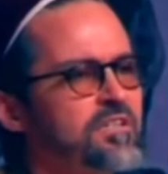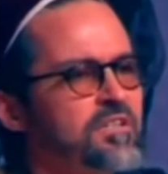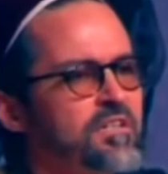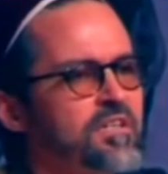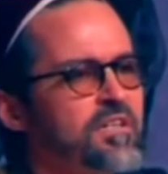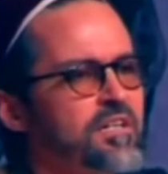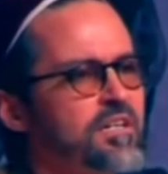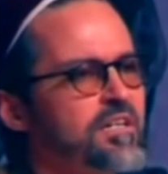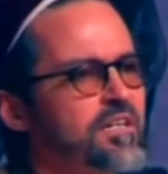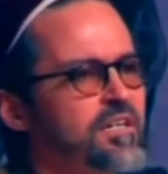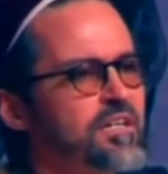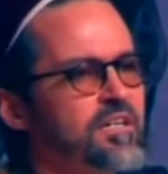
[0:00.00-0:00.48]

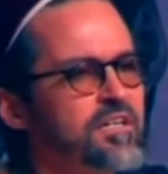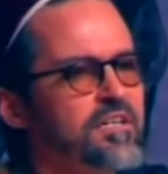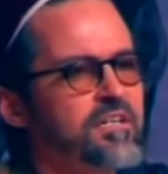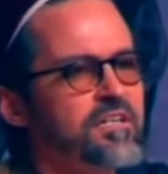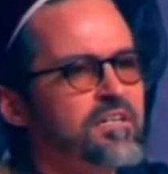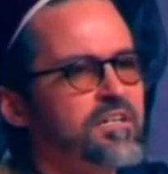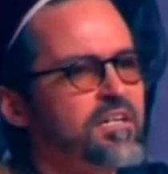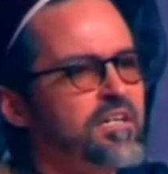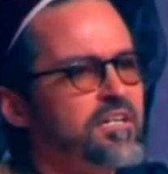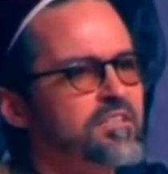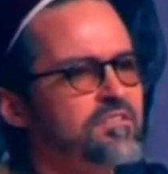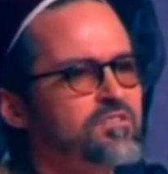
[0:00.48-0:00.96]
Uh,
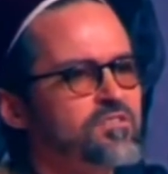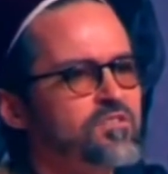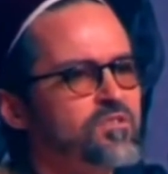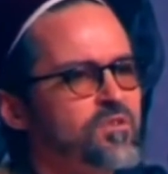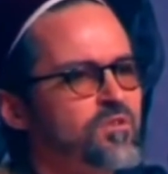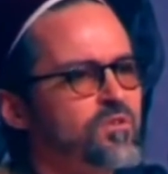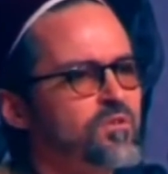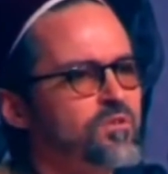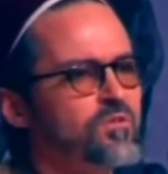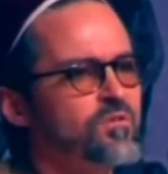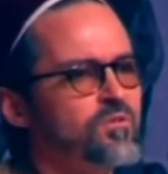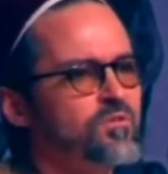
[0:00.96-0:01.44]
and
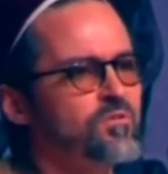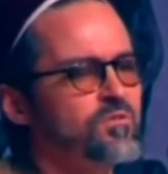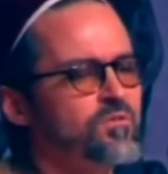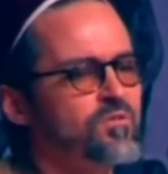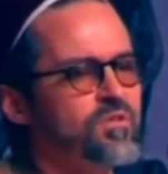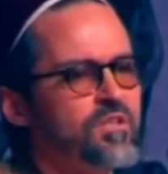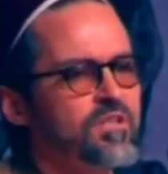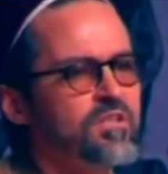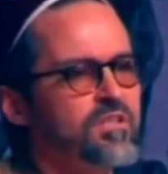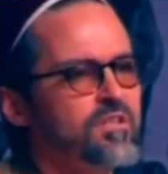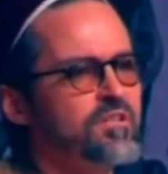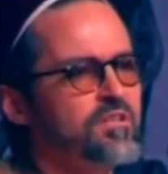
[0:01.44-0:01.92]
so
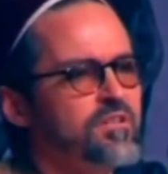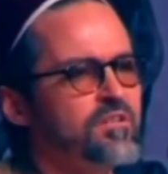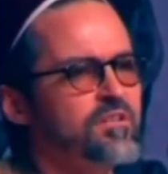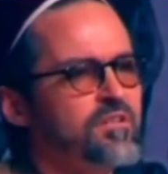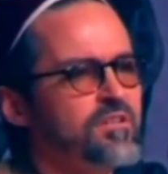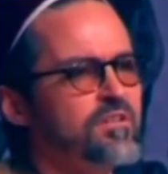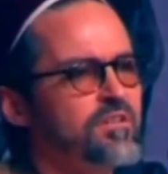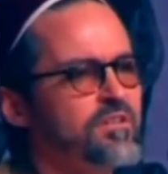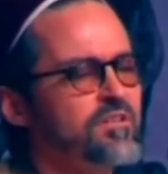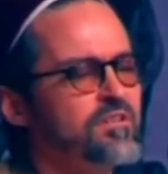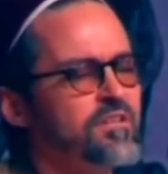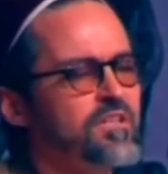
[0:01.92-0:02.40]
the,
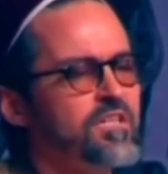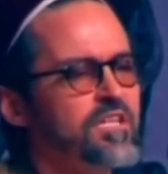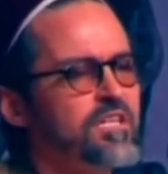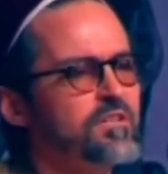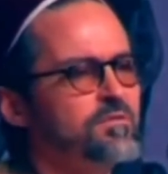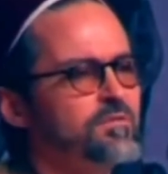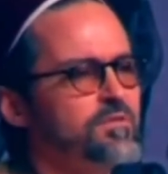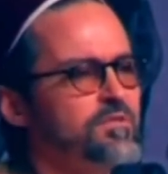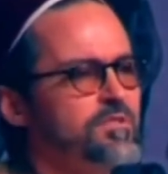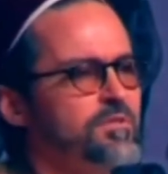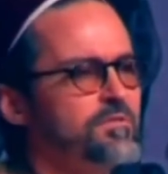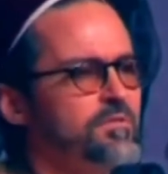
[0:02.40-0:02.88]
the, the
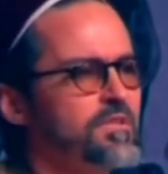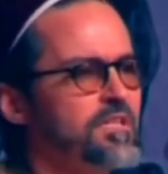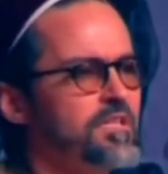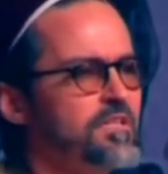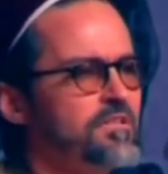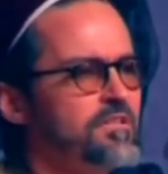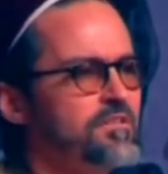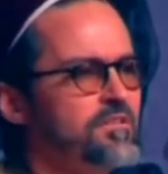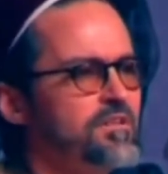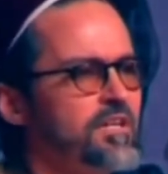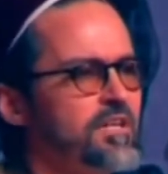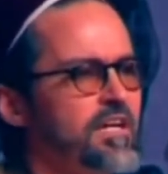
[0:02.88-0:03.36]
evils of the
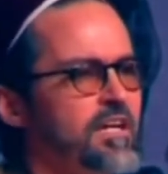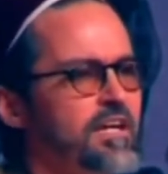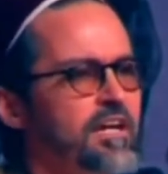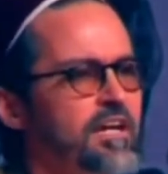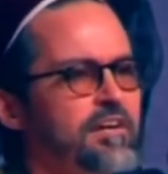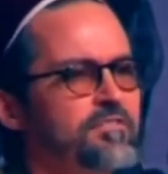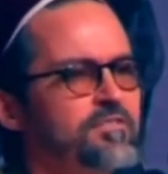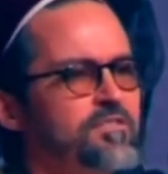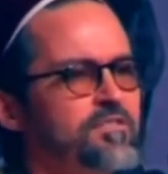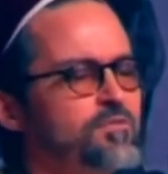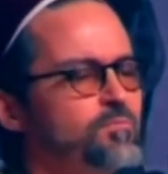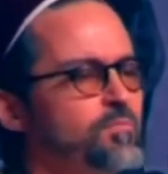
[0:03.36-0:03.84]
internet
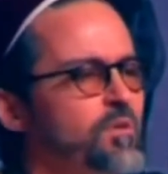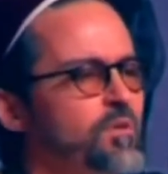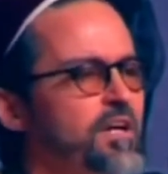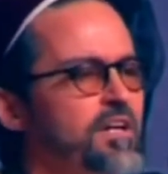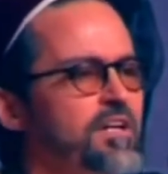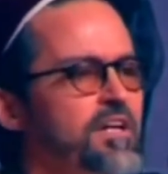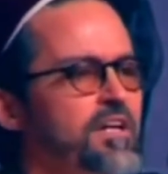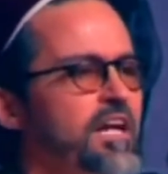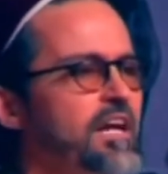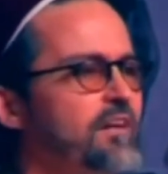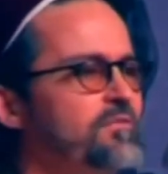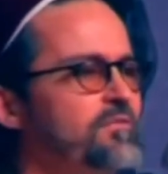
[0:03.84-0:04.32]
have
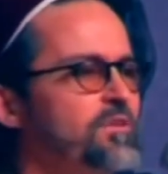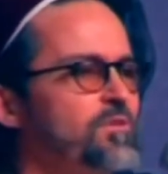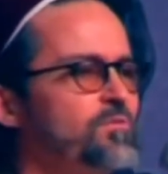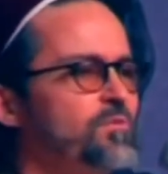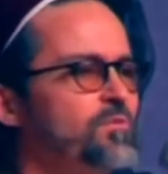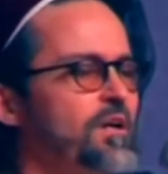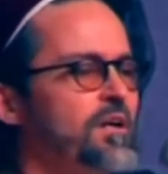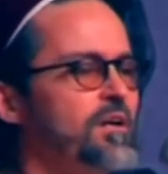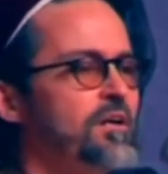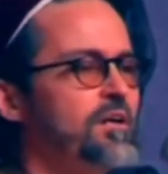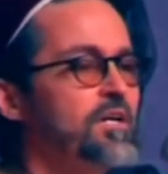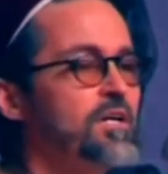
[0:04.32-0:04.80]
spread
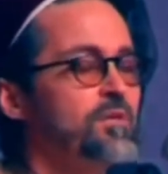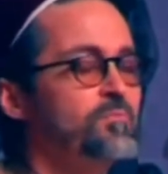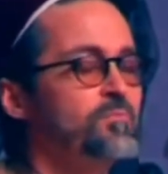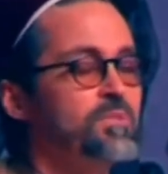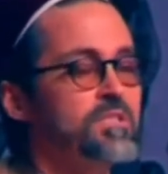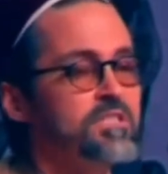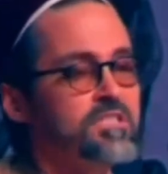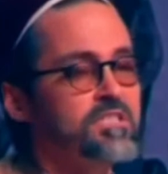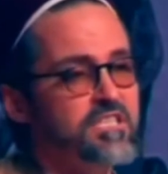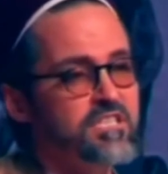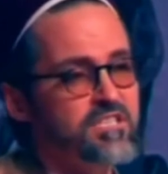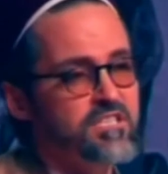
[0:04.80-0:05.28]
everywhere.
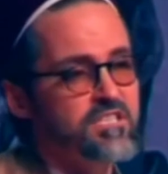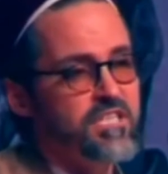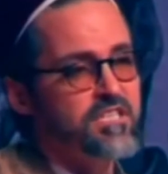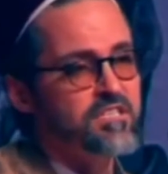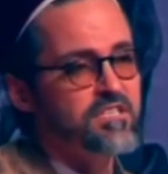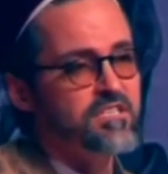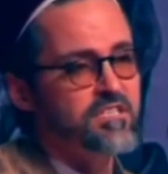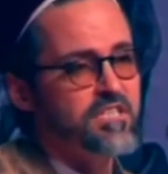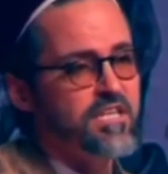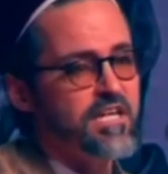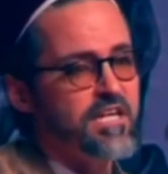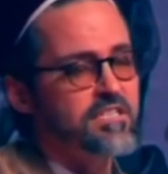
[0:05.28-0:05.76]
But
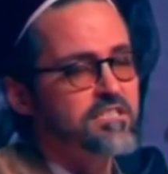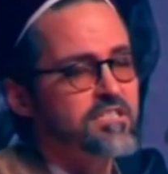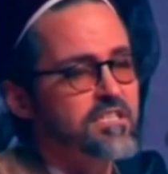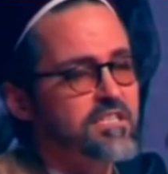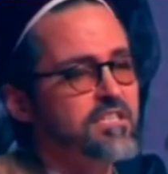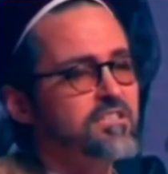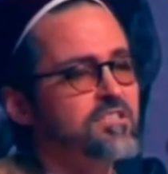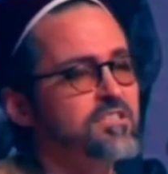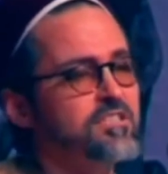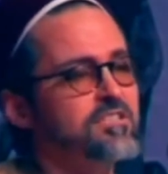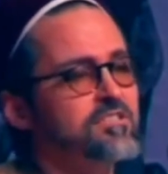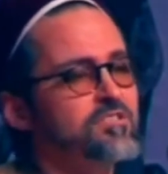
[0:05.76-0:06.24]

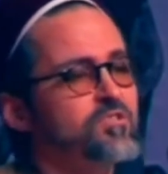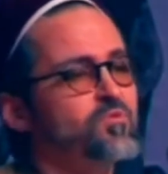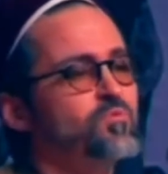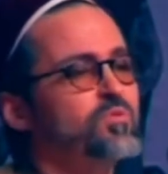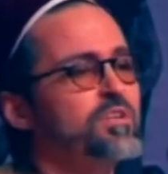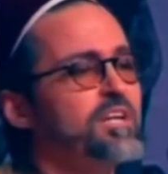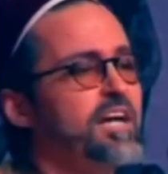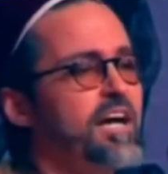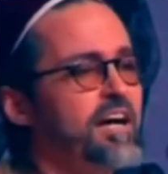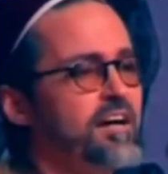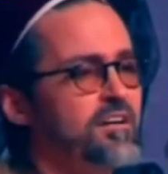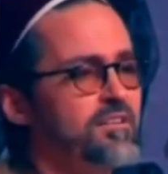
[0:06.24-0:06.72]
desensitization is a
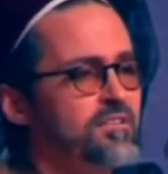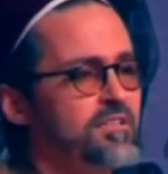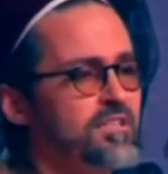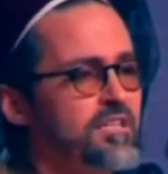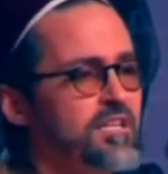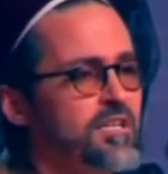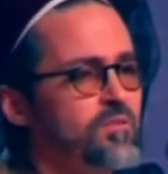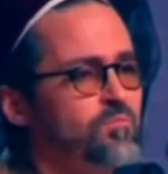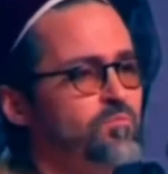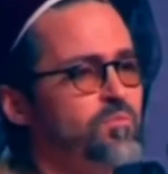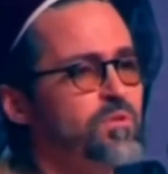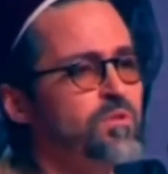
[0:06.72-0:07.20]
reality,
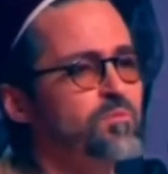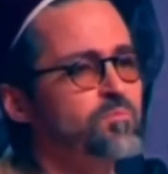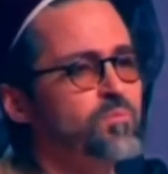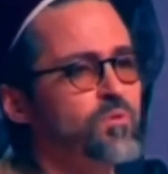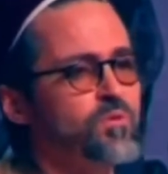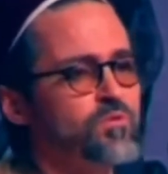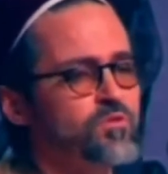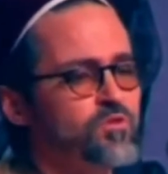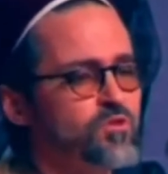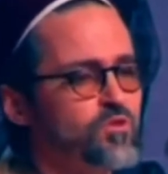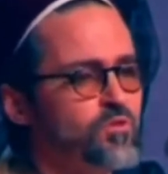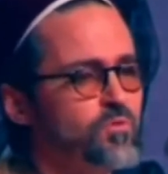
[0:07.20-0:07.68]
and
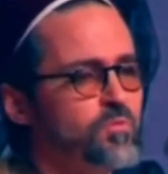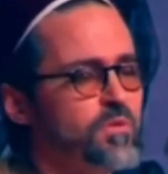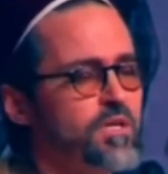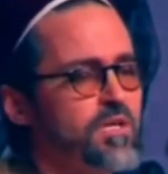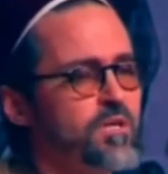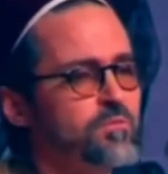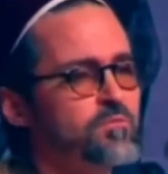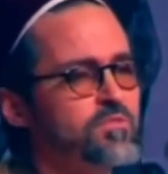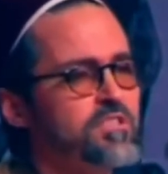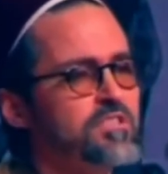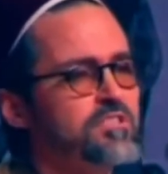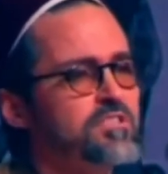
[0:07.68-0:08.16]
people do
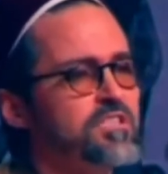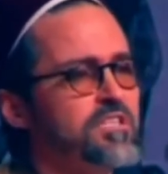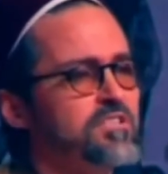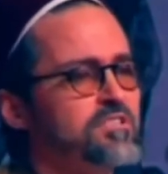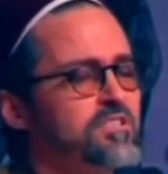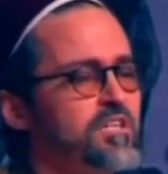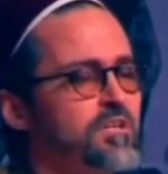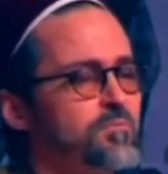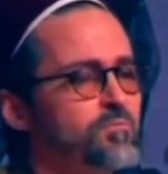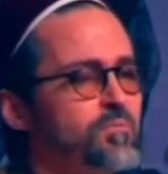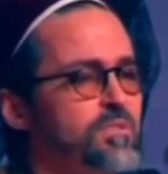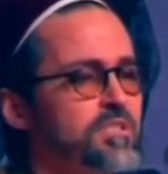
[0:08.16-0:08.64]
become
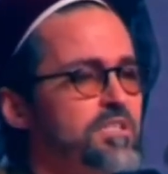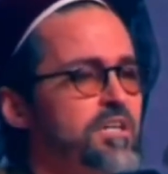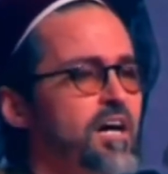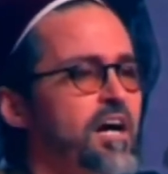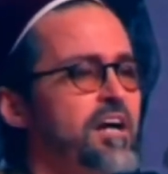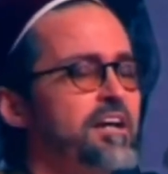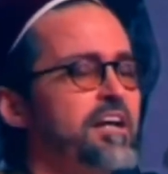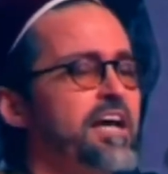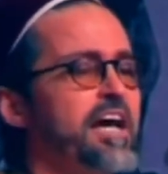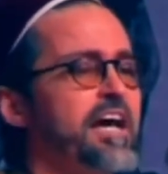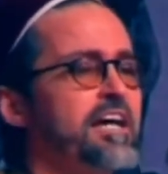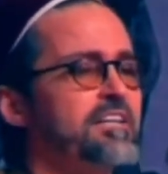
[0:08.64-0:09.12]
desensitized.
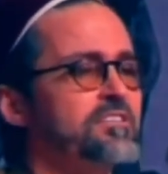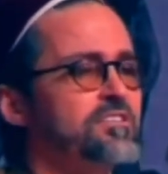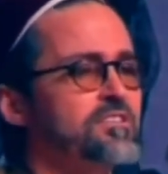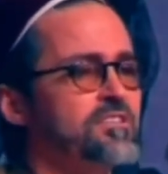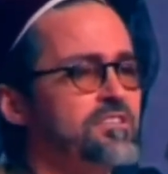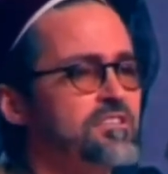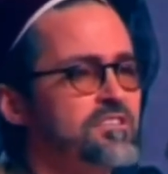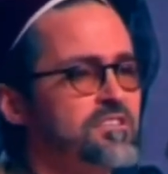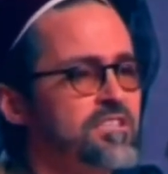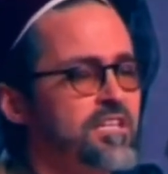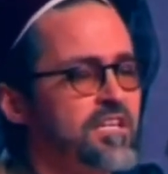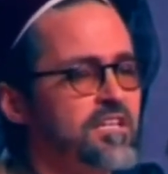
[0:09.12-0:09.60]
Madonna
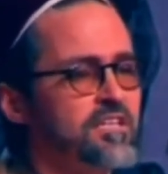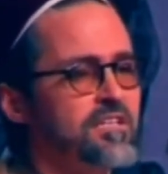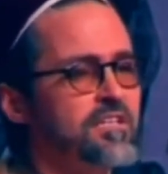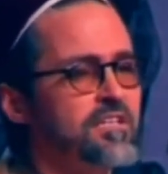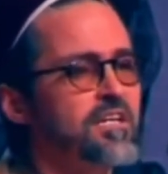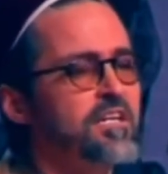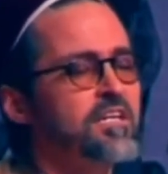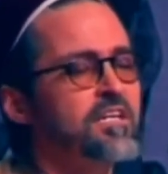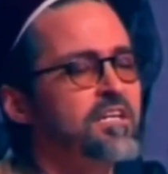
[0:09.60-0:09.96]
actually said